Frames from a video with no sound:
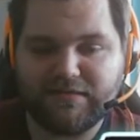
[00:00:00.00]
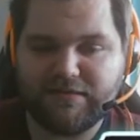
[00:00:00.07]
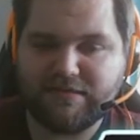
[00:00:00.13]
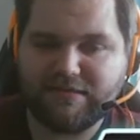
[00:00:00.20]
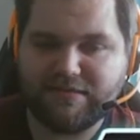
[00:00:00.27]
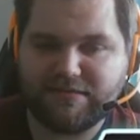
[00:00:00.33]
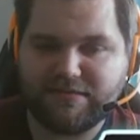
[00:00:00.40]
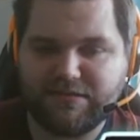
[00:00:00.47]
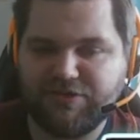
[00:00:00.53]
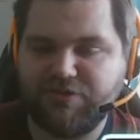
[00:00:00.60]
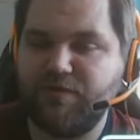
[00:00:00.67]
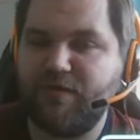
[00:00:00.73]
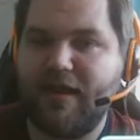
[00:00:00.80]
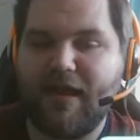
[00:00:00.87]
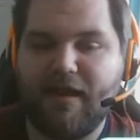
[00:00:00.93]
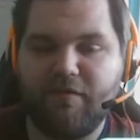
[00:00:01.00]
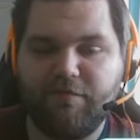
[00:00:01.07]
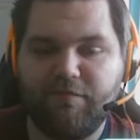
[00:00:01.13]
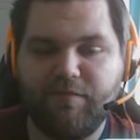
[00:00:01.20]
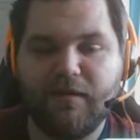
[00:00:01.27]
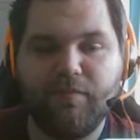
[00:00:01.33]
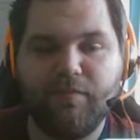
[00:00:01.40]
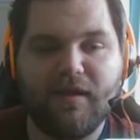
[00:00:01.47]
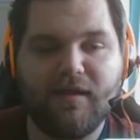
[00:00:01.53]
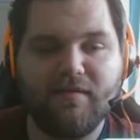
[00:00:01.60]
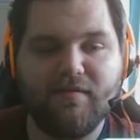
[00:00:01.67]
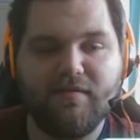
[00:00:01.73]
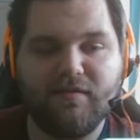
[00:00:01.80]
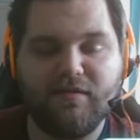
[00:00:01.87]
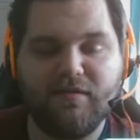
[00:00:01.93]
62.5 big
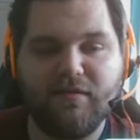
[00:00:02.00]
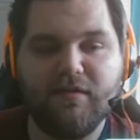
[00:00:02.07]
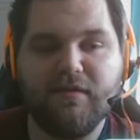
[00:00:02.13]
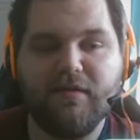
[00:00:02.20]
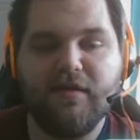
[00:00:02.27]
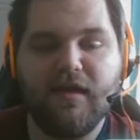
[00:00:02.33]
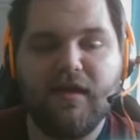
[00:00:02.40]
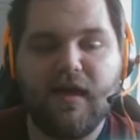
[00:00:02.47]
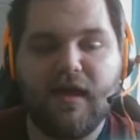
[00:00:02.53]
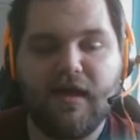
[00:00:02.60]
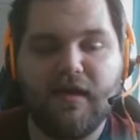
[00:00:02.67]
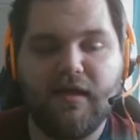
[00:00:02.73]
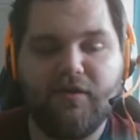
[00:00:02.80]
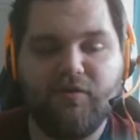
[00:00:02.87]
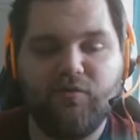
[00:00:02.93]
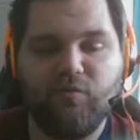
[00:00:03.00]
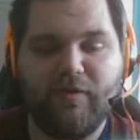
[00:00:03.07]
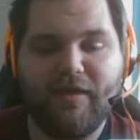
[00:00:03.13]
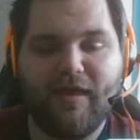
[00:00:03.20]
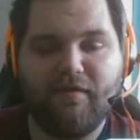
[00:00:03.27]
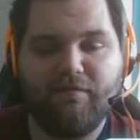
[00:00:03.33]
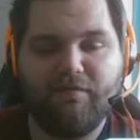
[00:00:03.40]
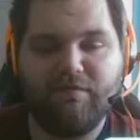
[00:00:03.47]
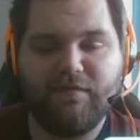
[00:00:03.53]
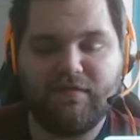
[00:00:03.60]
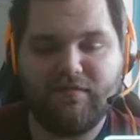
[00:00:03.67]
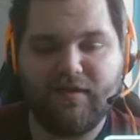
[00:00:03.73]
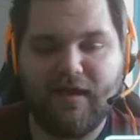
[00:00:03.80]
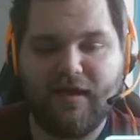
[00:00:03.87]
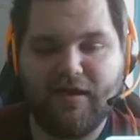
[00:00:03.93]
blinds here, and we have this
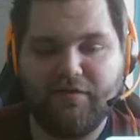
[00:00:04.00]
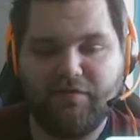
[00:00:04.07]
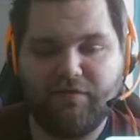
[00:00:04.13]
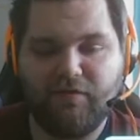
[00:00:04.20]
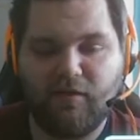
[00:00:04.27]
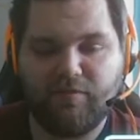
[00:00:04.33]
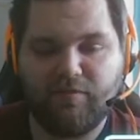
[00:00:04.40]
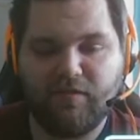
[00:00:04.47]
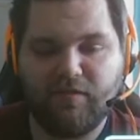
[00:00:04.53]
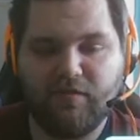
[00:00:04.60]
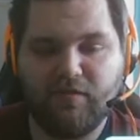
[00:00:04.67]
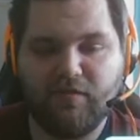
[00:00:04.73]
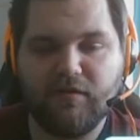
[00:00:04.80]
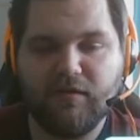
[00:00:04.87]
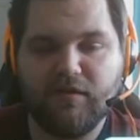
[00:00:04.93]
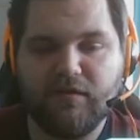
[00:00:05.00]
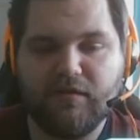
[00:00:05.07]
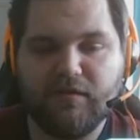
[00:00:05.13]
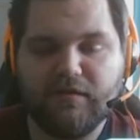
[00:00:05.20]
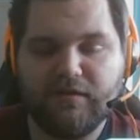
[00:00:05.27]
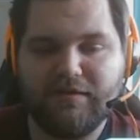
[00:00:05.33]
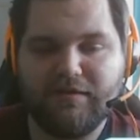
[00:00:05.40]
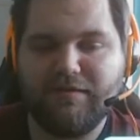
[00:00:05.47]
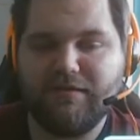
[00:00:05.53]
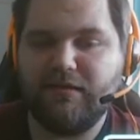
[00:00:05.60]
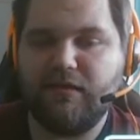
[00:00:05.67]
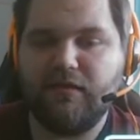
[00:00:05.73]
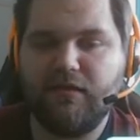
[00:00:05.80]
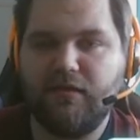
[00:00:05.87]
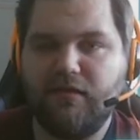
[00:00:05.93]
kind of flop.
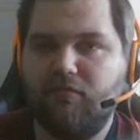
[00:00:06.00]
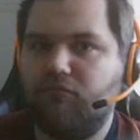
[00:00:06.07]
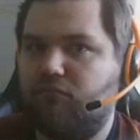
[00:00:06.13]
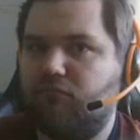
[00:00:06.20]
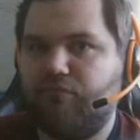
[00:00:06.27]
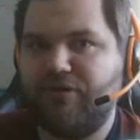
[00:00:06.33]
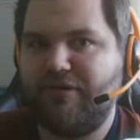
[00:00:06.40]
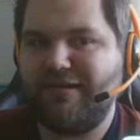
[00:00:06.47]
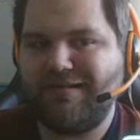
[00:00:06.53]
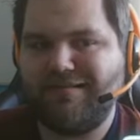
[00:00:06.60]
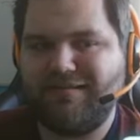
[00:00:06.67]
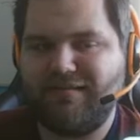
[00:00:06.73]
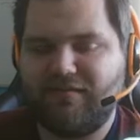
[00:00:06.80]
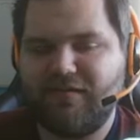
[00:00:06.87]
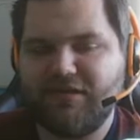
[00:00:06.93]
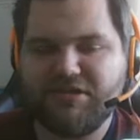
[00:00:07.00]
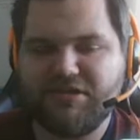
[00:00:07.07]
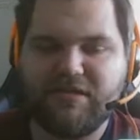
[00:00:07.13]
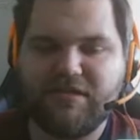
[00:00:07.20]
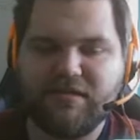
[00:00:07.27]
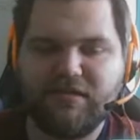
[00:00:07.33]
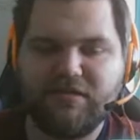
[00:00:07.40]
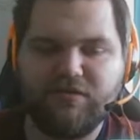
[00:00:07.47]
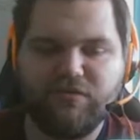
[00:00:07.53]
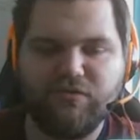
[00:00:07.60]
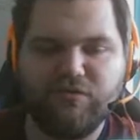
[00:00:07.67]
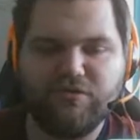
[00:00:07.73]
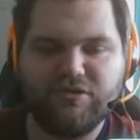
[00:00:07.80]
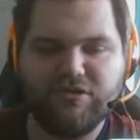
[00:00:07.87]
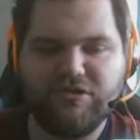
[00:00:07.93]
Pretty easy decision here
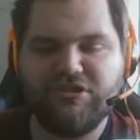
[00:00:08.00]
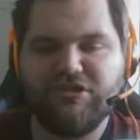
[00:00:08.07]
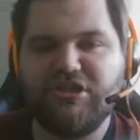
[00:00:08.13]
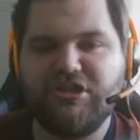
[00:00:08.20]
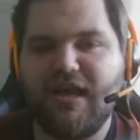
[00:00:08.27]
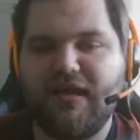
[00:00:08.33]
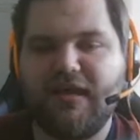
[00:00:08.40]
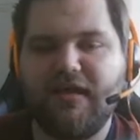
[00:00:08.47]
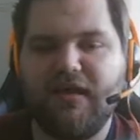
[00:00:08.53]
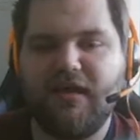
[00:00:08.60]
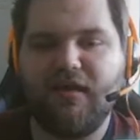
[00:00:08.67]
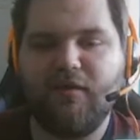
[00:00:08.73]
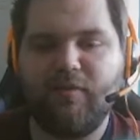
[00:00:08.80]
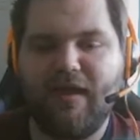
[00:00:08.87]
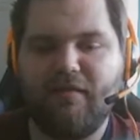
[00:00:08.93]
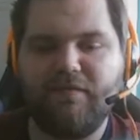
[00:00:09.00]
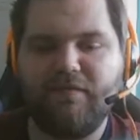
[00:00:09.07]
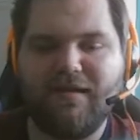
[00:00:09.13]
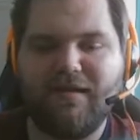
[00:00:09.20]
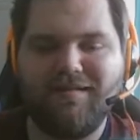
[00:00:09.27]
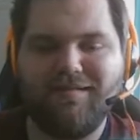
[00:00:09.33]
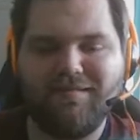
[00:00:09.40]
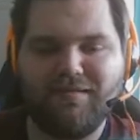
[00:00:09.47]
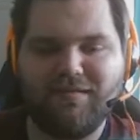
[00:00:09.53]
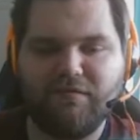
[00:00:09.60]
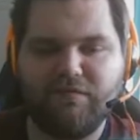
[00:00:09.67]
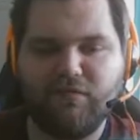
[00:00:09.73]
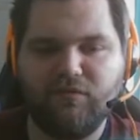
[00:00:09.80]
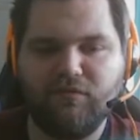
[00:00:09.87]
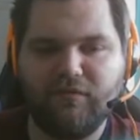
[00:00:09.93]
to just check. We have that as a
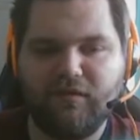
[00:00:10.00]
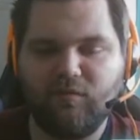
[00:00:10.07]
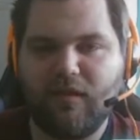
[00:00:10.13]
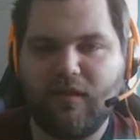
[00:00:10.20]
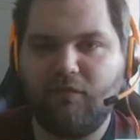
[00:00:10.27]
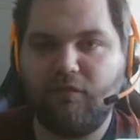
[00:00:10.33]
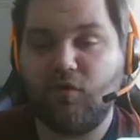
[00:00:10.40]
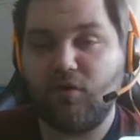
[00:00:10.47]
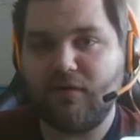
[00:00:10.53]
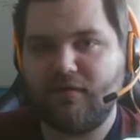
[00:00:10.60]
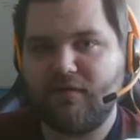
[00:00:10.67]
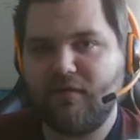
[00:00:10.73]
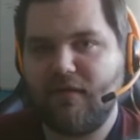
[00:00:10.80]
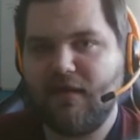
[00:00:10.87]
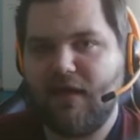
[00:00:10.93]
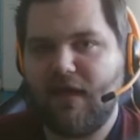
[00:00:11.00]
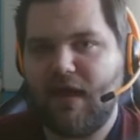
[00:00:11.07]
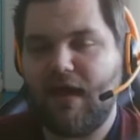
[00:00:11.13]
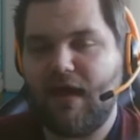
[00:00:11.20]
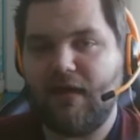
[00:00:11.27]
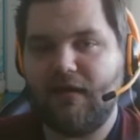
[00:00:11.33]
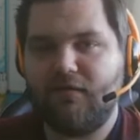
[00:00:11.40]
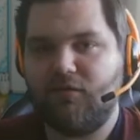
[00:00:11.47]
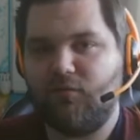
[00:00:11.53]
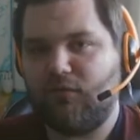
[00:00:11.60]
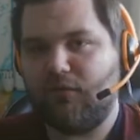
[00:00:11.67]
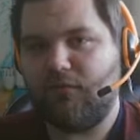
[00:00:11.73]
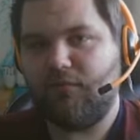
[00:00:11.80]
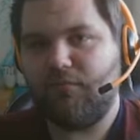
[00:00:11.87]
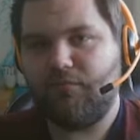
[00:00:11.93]
default as well, of course, and you
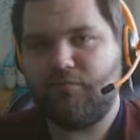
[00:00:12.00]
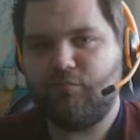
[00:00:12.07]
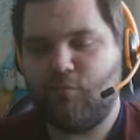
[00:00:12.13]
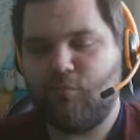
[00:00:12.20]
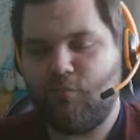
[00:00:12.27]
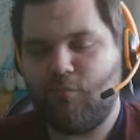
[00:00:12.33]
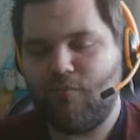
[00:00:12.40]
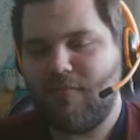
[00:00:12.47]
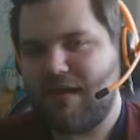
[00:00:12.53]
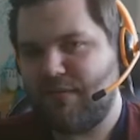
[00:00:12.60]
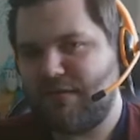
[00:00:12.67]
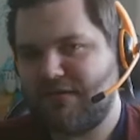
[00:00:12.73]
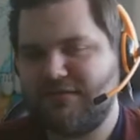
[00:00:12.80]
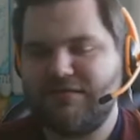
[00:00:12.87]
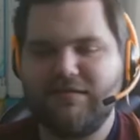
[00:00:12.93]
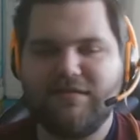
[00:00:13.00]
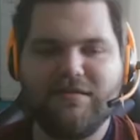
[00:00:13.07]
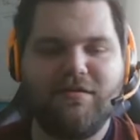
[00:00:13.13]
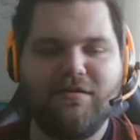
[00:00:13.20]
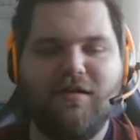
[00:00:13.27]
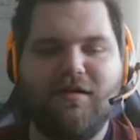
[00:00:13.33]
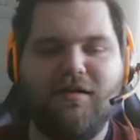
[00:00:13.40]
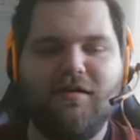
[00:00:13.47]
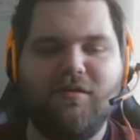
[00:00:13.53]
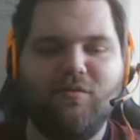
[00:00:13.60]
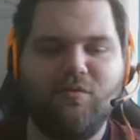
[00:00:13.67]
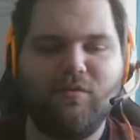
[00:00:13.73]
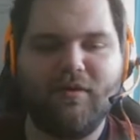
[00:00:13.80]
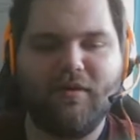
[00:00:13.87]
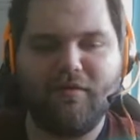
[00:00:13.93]
will maybe see
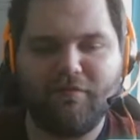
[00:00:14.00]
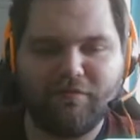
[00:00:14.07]
one of